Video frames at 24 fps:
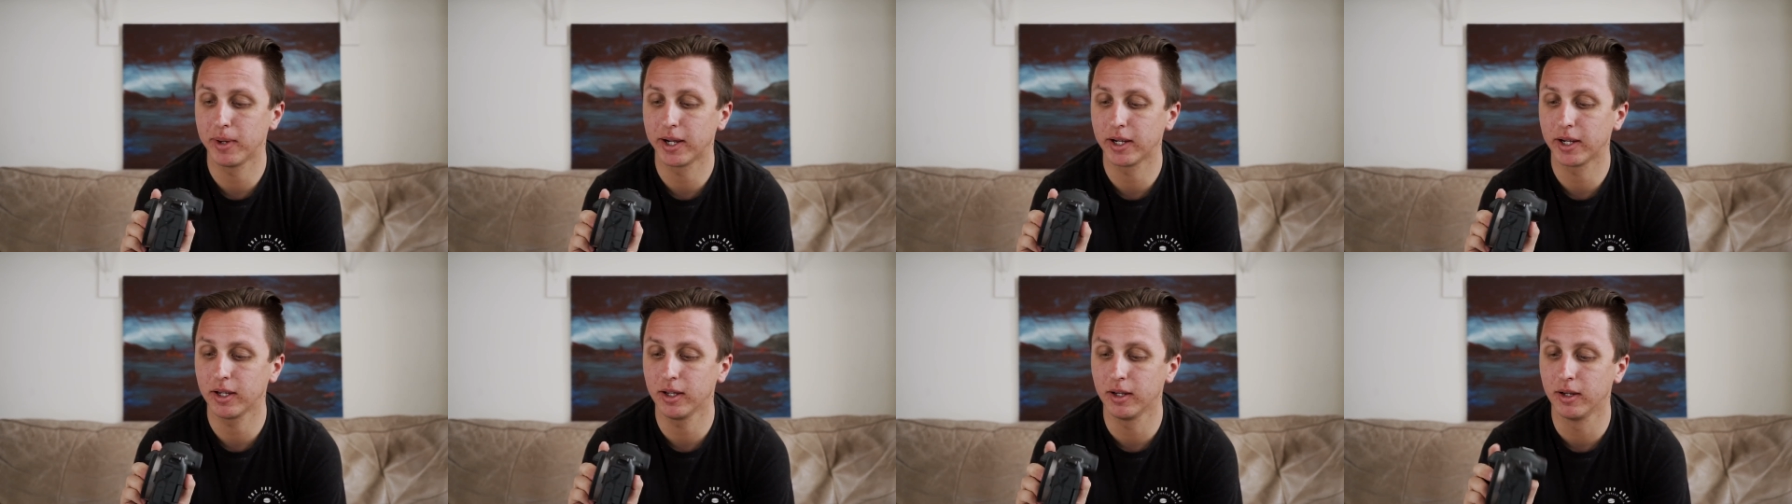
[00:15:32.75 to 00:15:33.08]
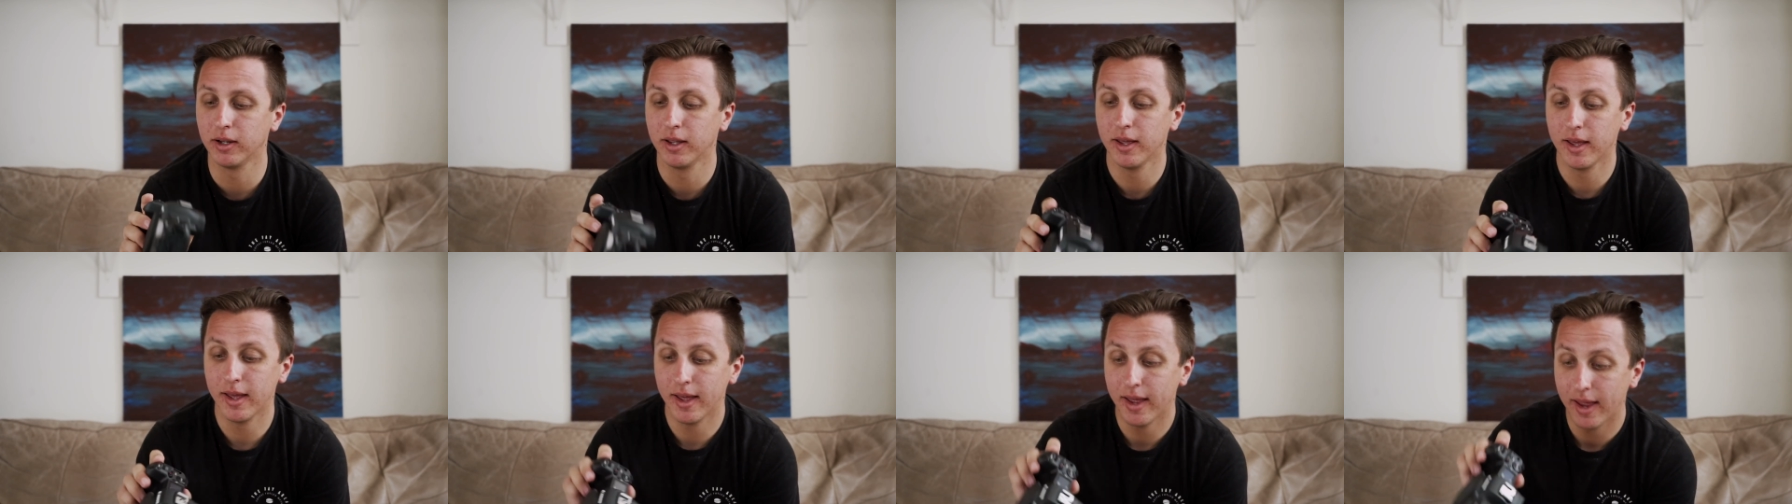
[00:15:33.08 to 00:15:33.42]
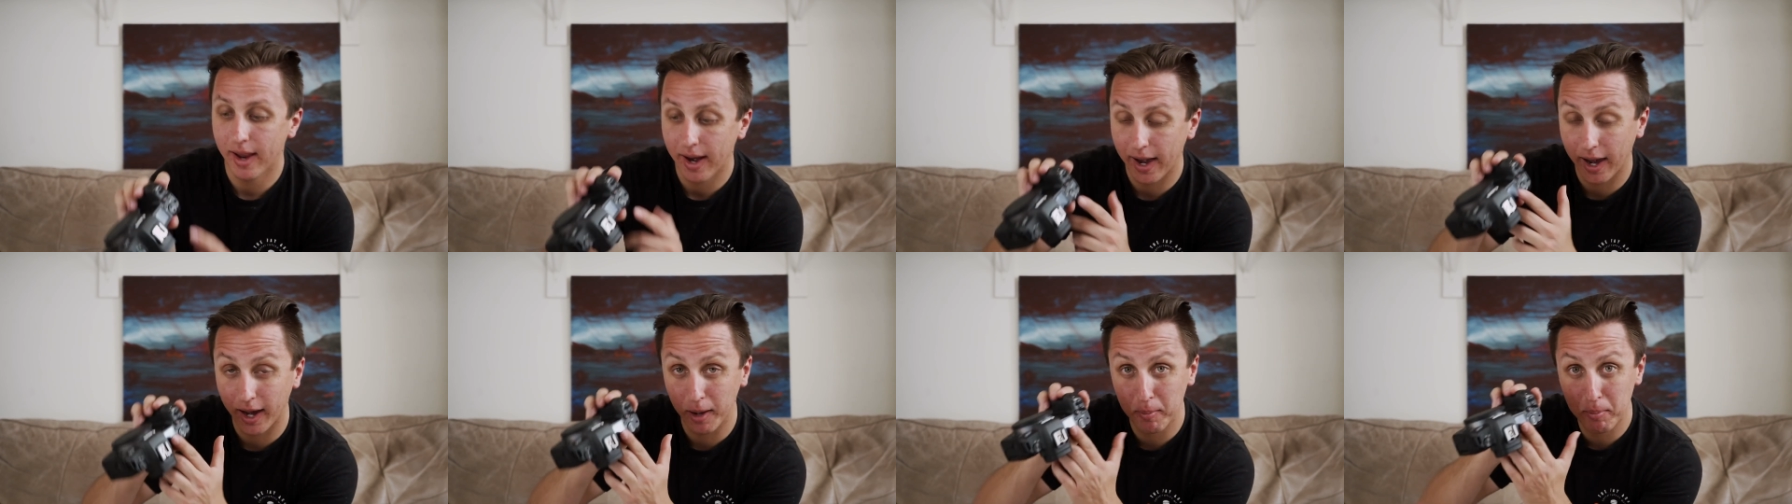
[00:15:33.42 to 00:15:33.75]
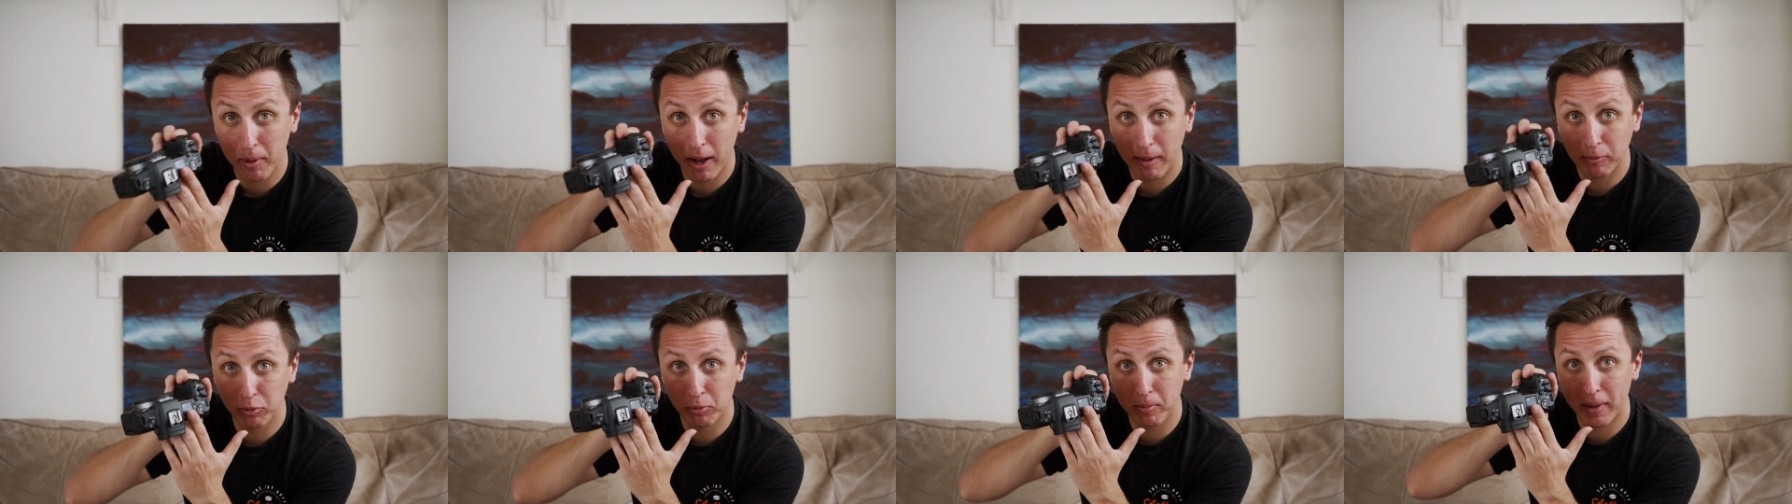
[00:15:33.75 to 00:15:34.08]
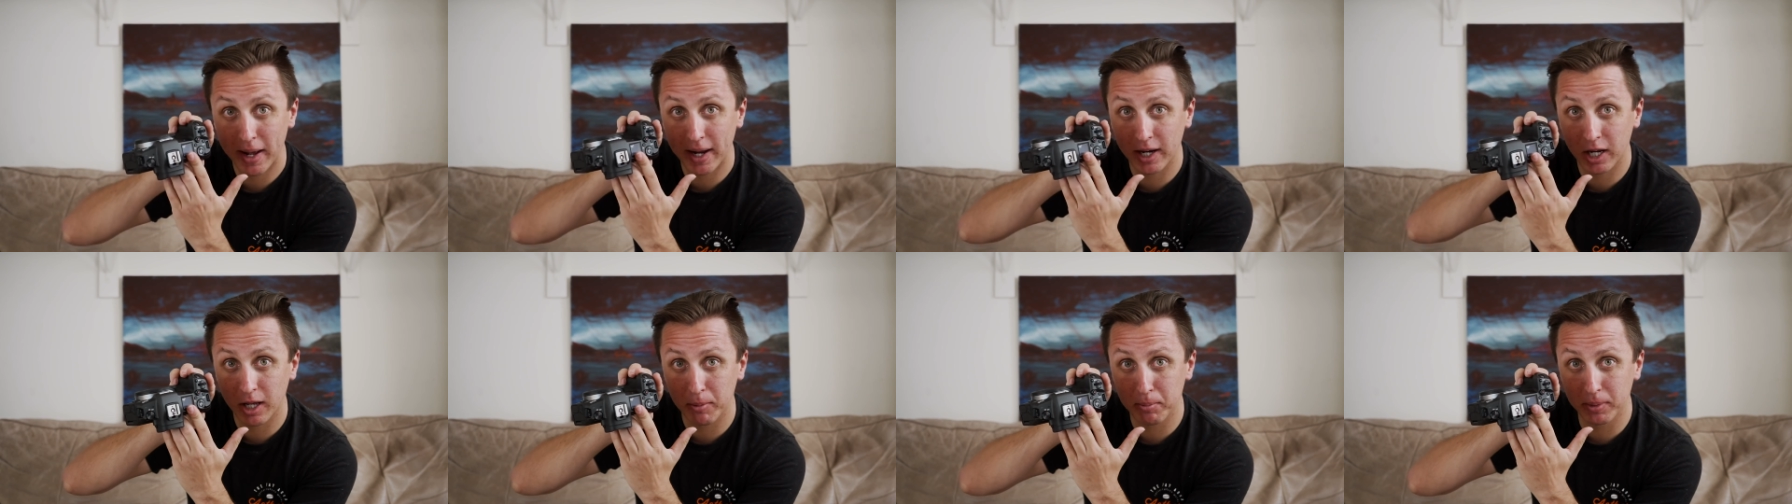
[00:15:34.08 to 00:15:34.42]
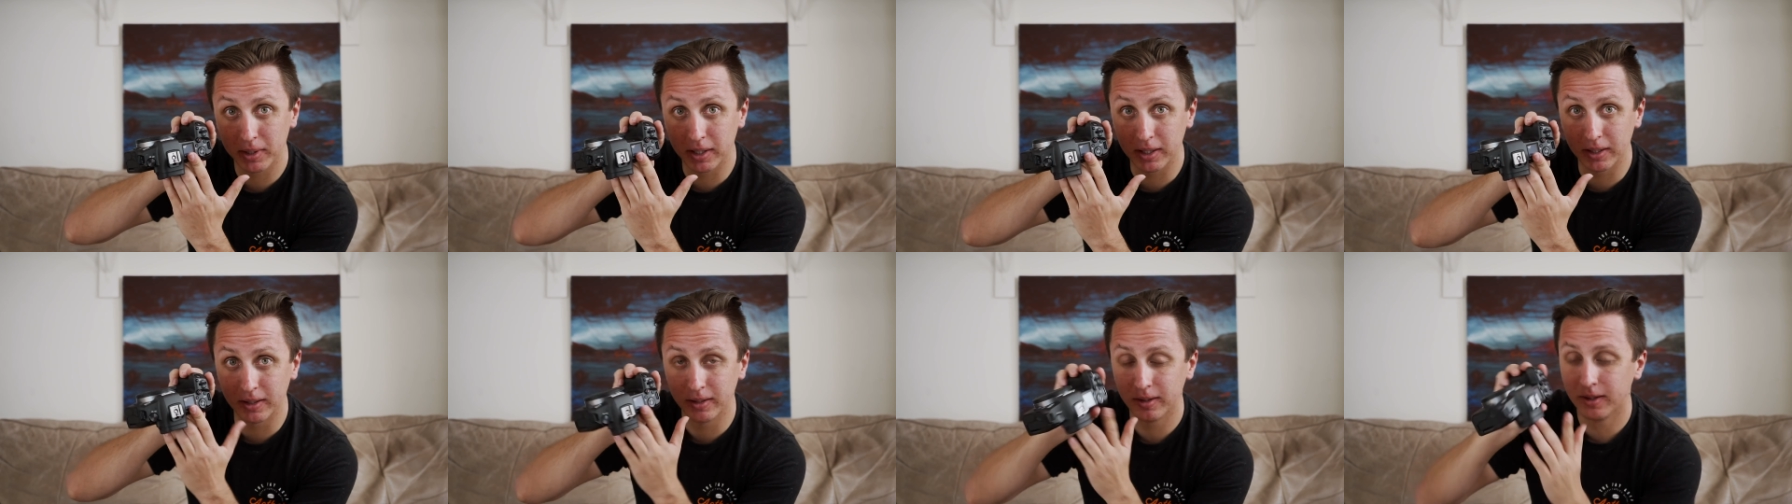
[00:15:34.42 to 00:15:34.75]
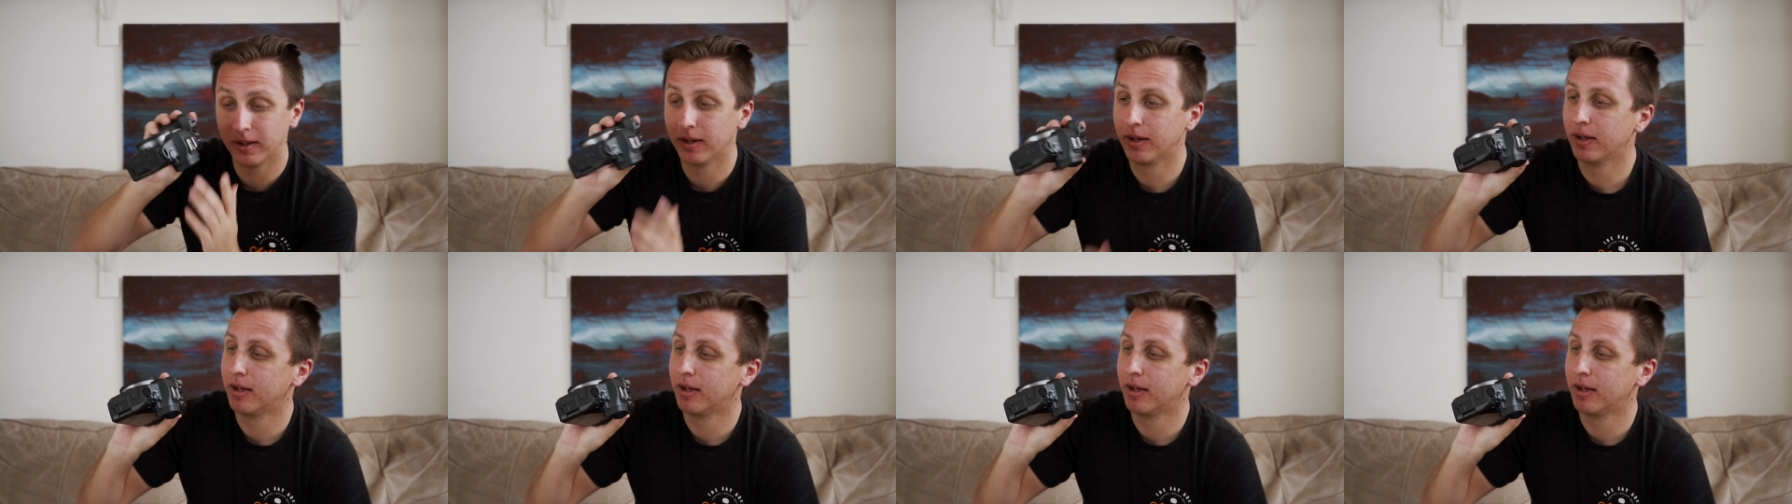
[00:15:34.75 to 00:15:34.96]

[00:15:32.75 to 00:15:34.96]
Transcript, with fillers: back in and it pops back up again.